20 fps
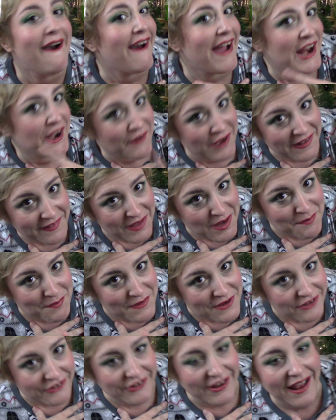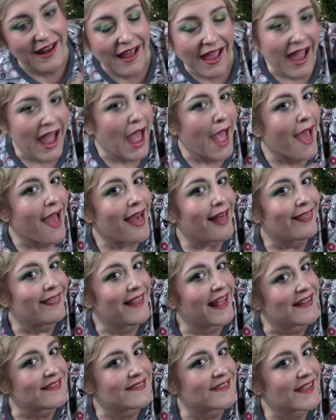I greatly appreciate it.
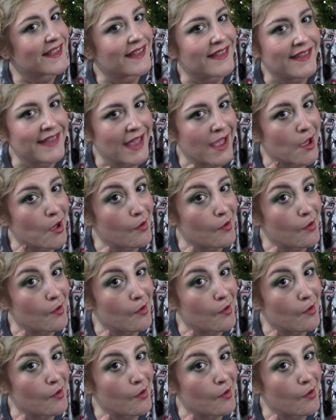Let's get